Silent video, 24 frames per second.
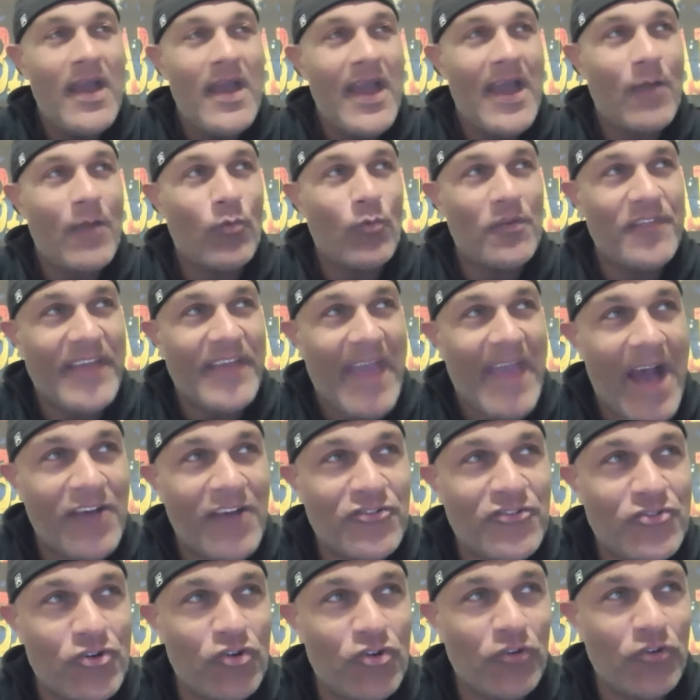And when the
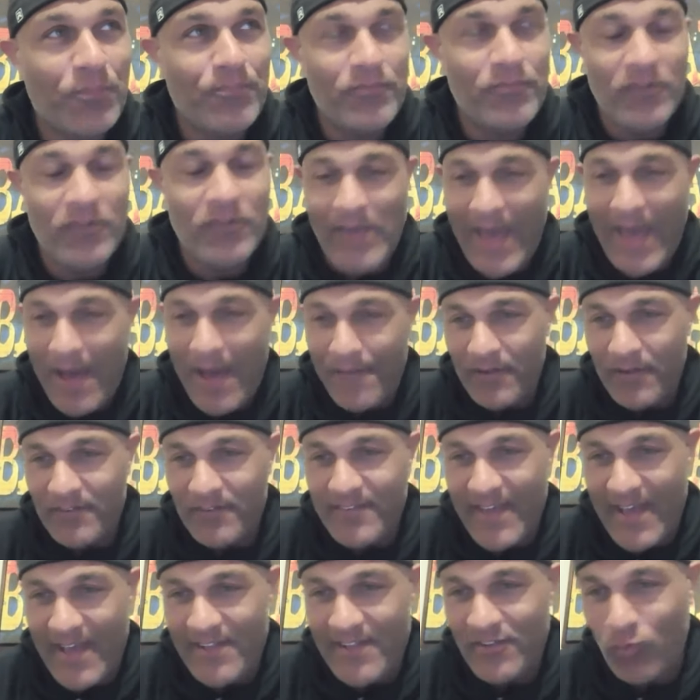Astros have
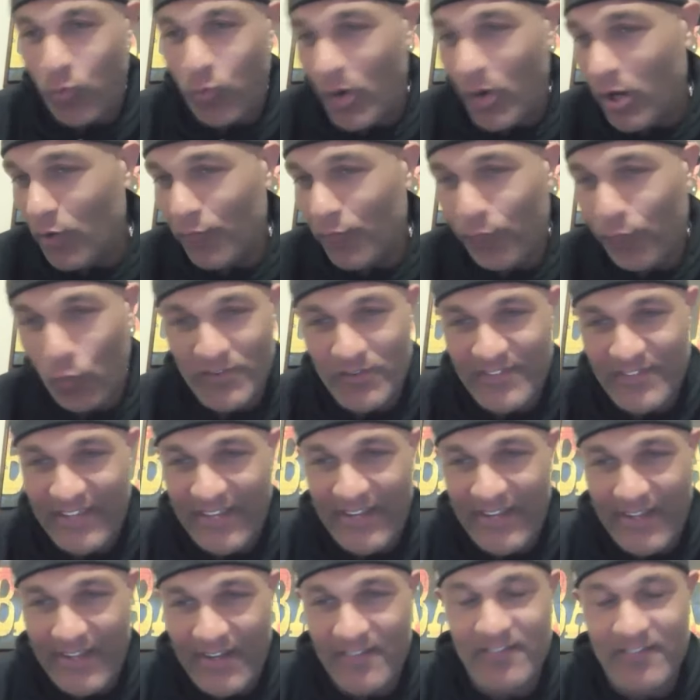ten, twelve,
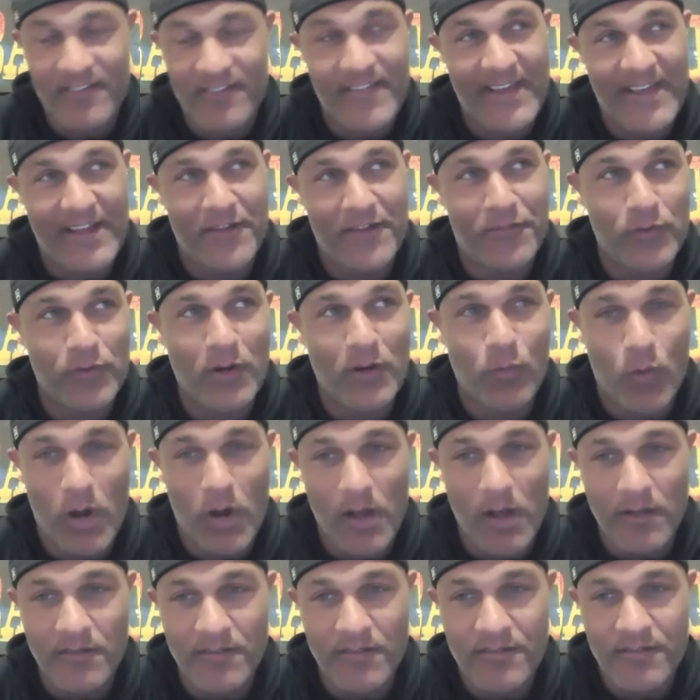fourteen hits and they get three
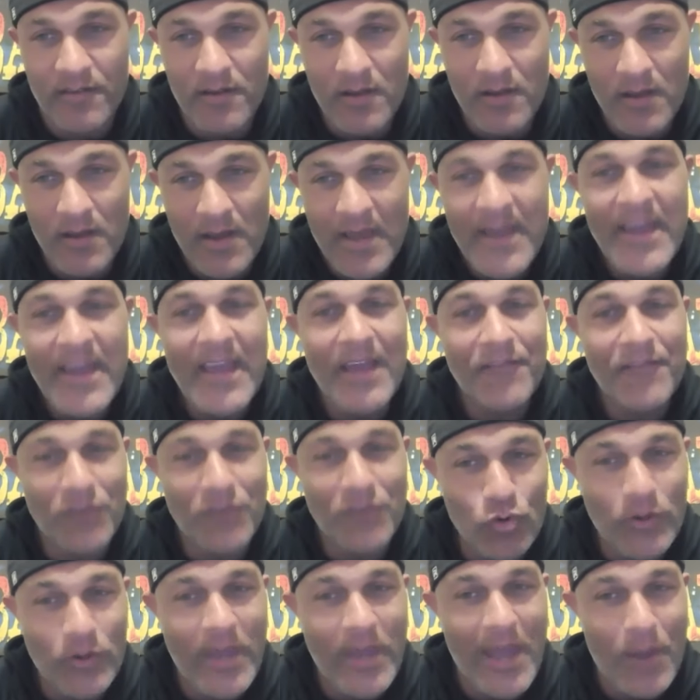runs, if
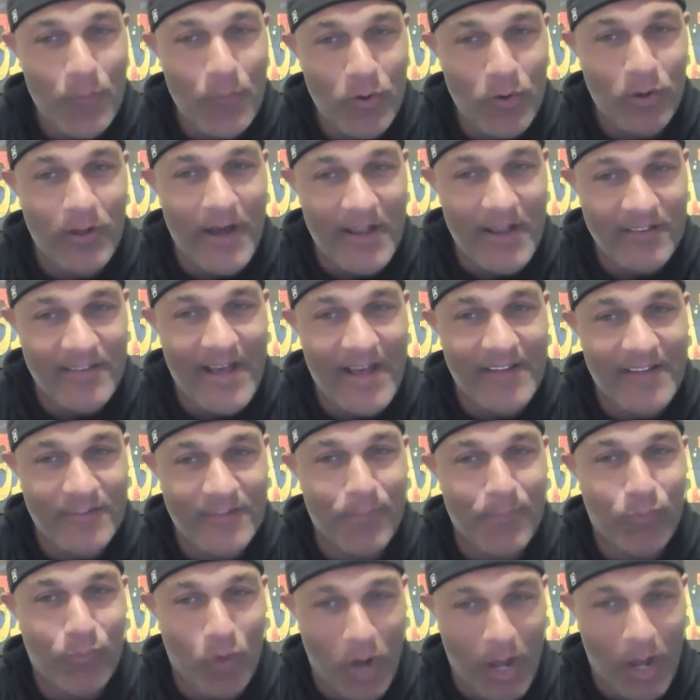you can't realize that's a
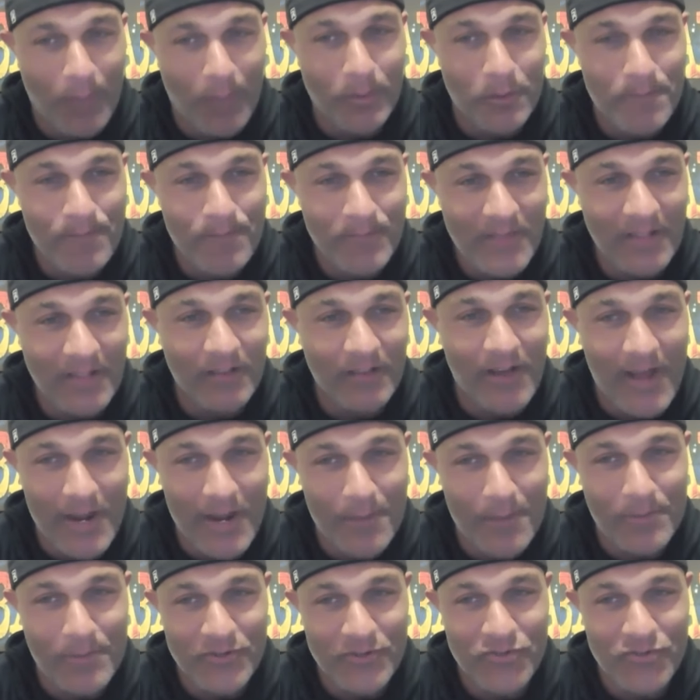problem in
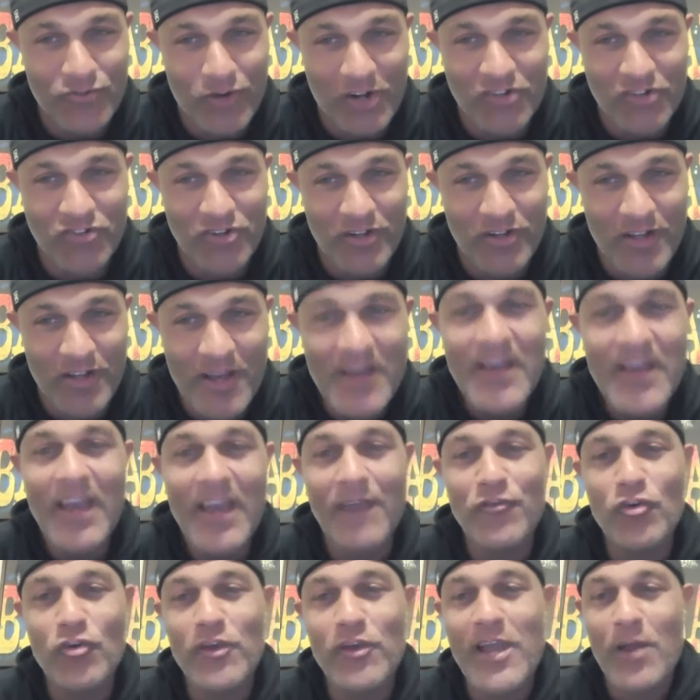lineup construction,
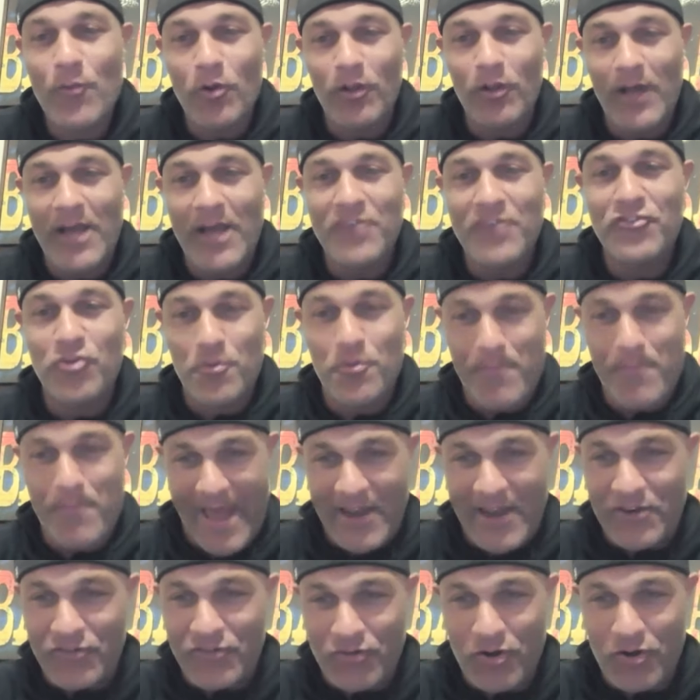if you can't realize your
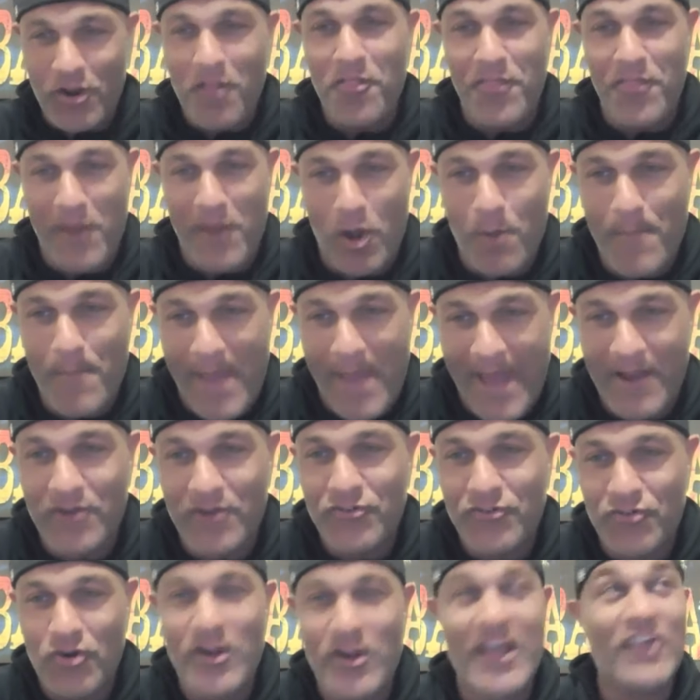manager, their
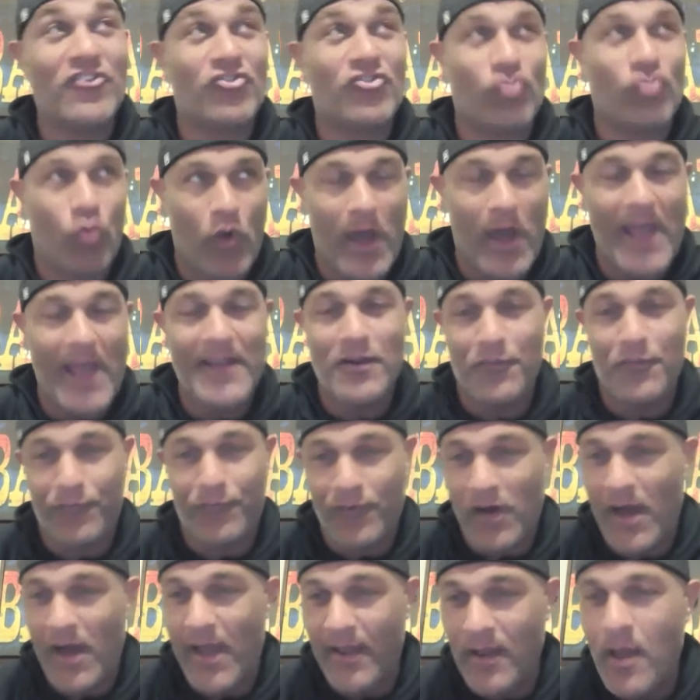manager, is trying to
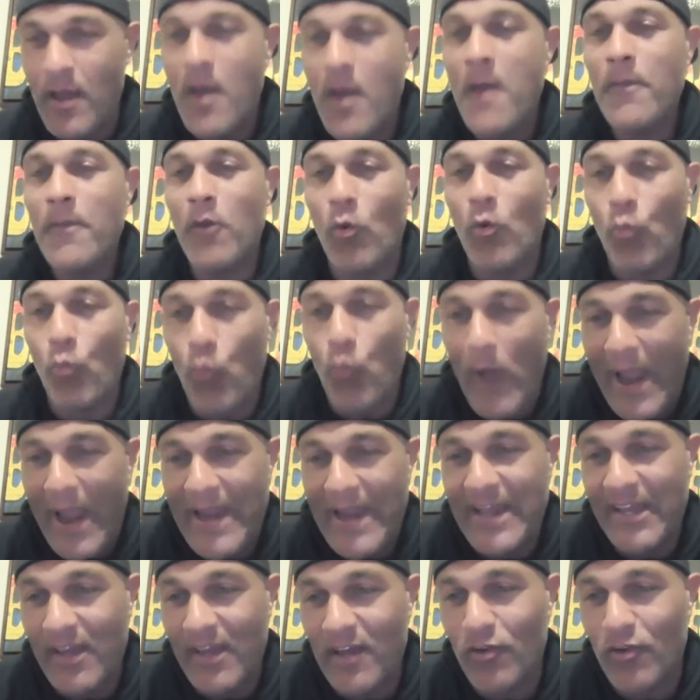find the way
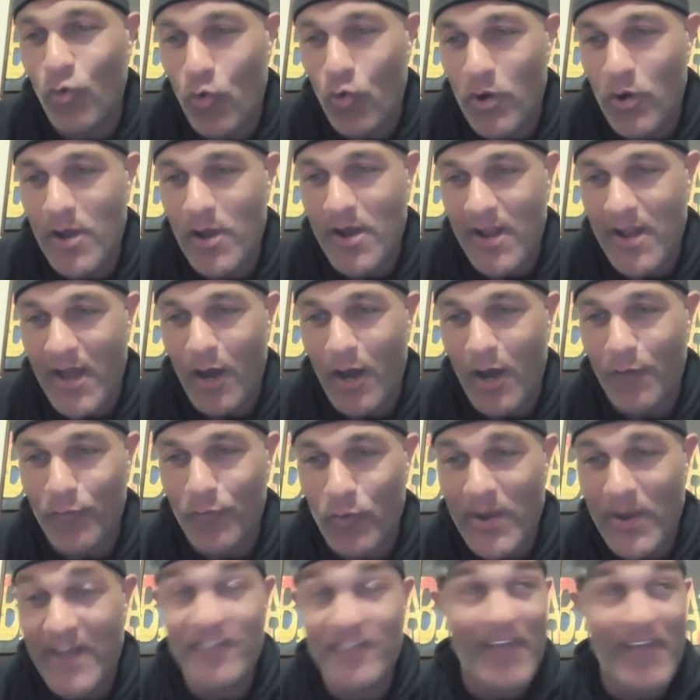to get Yordan
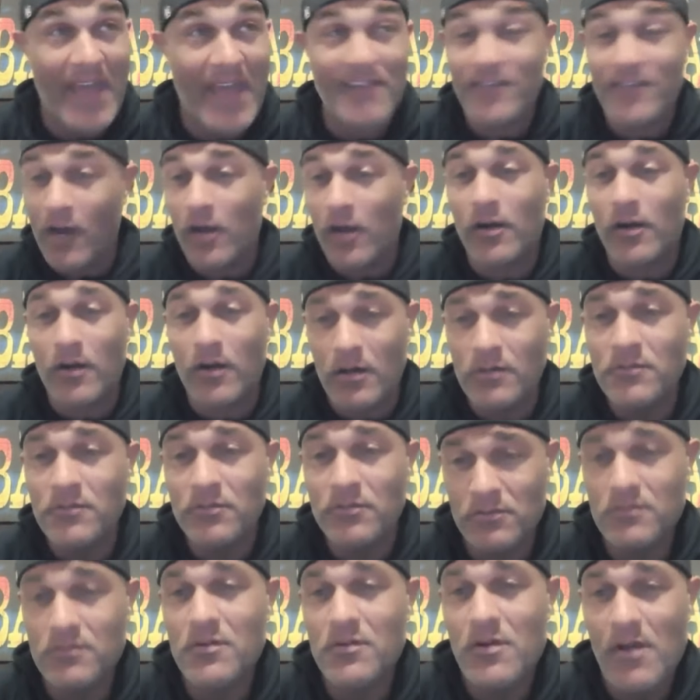Alvarez and Tucker
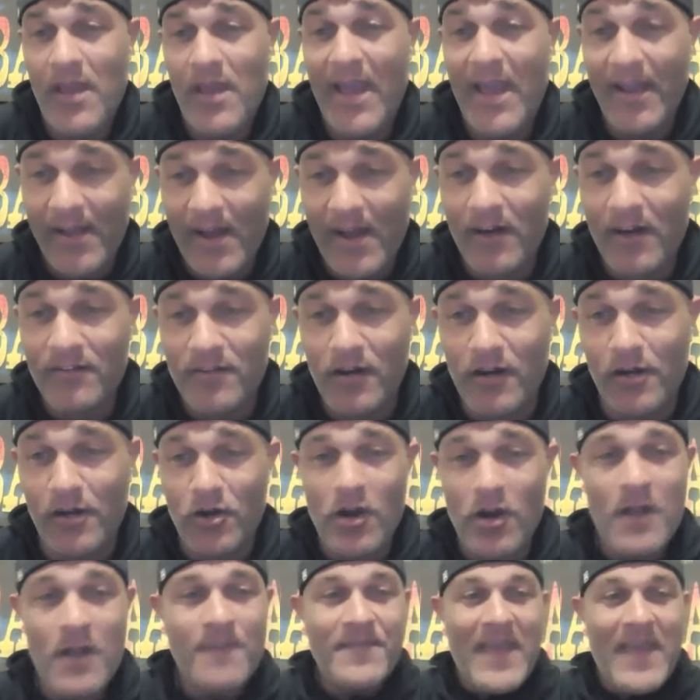and Kyle
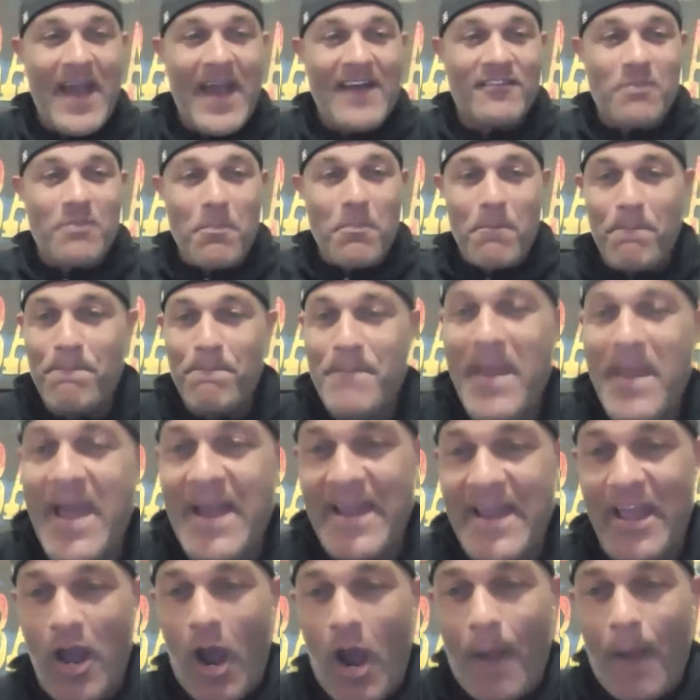Tucker as
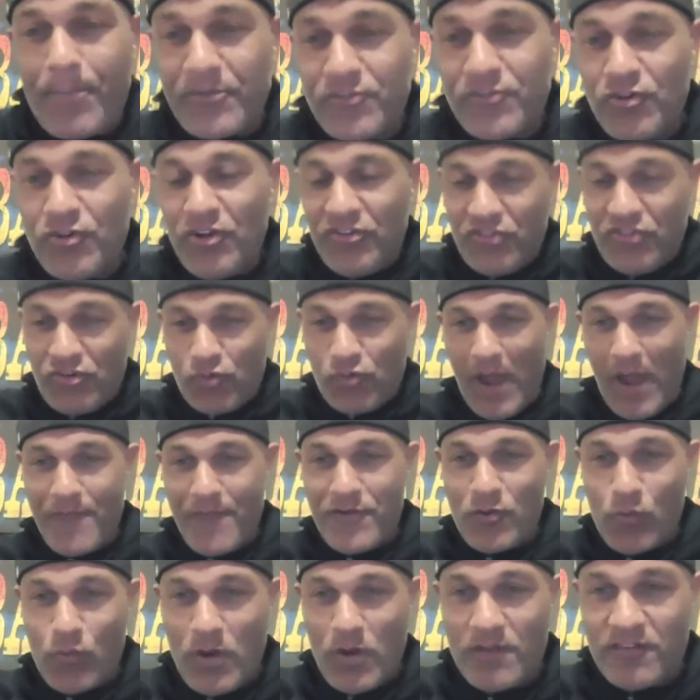many opportunities to drive
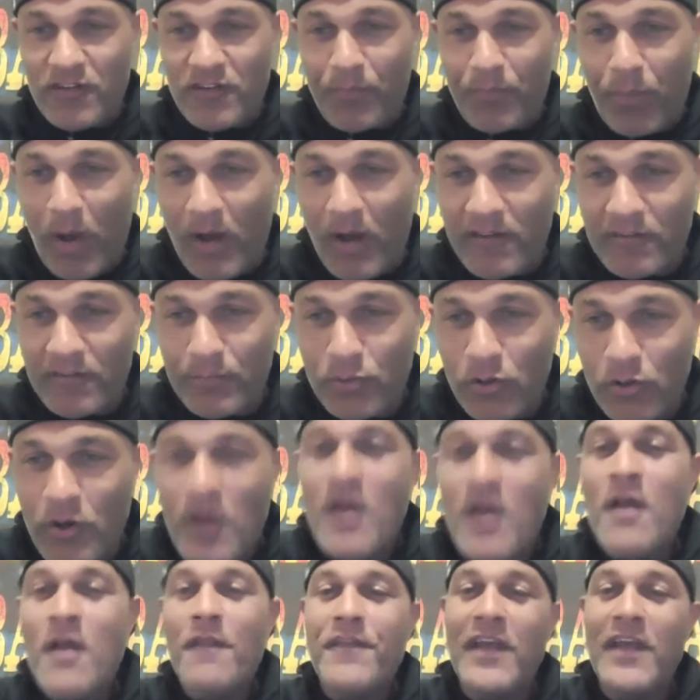in runs as possible,
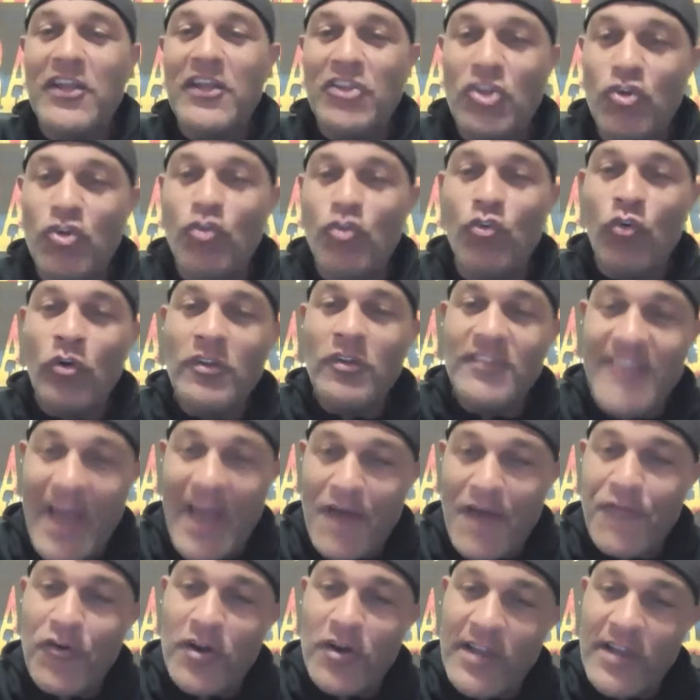then you
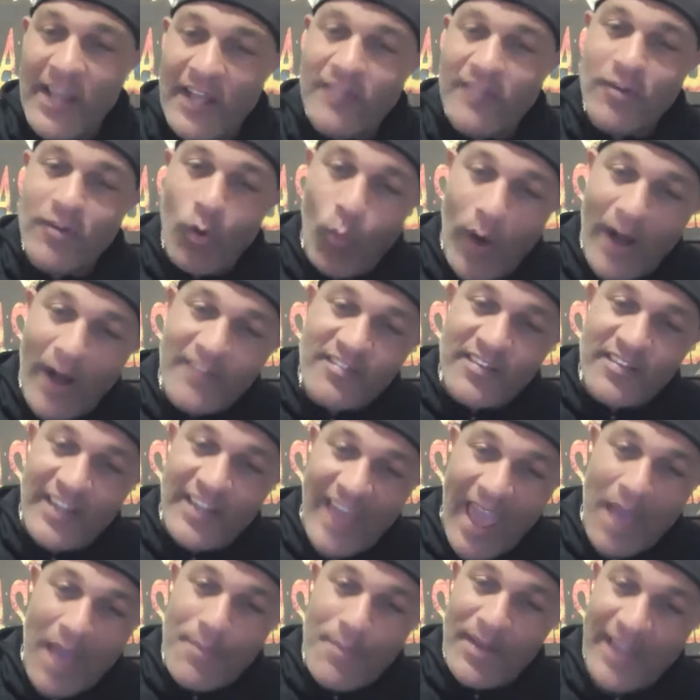never need to watch the
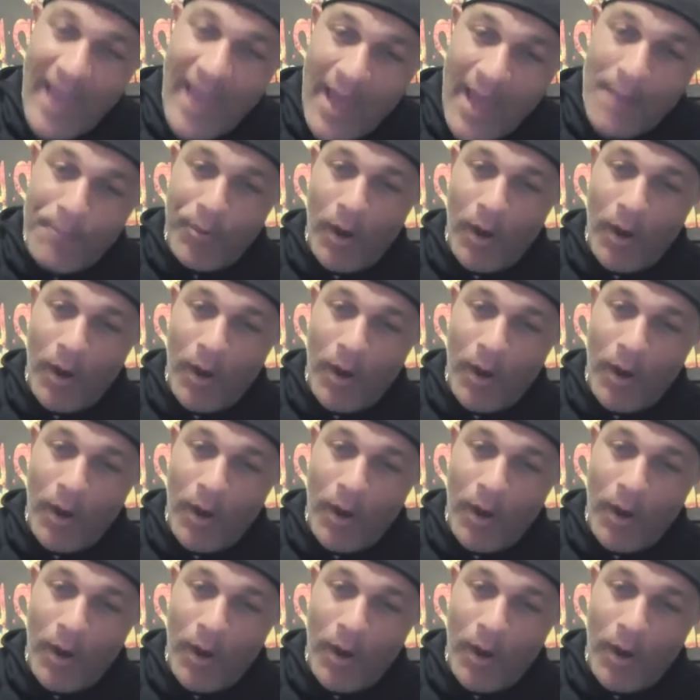game again.